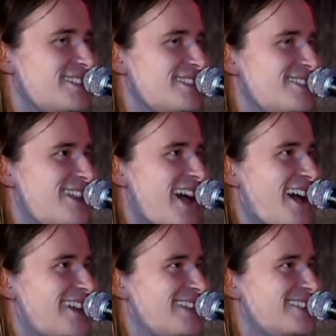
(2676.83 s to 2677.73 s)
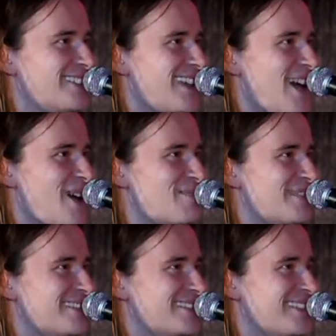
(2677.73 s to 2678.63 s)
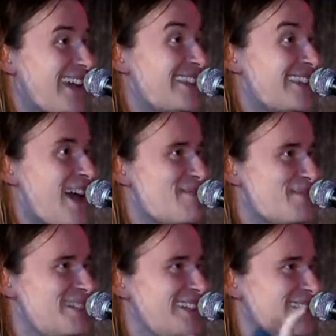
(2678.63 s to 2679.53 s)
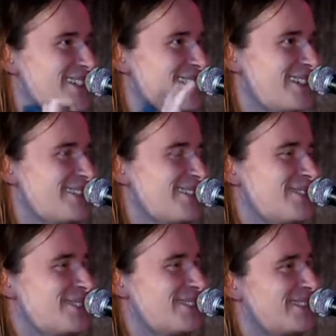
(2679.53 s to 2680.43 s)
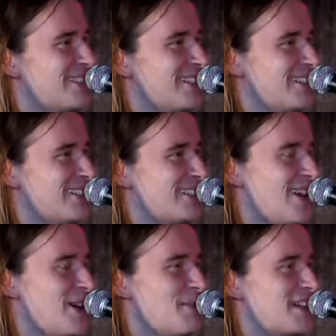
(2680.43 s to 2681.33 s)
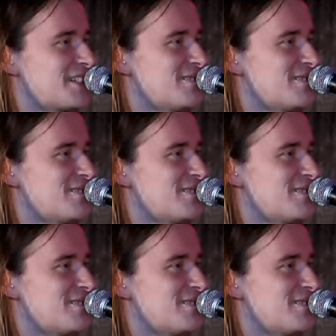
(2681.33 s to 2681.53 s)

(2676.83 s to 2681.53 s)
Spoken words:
that to happen, like, that being the climax of the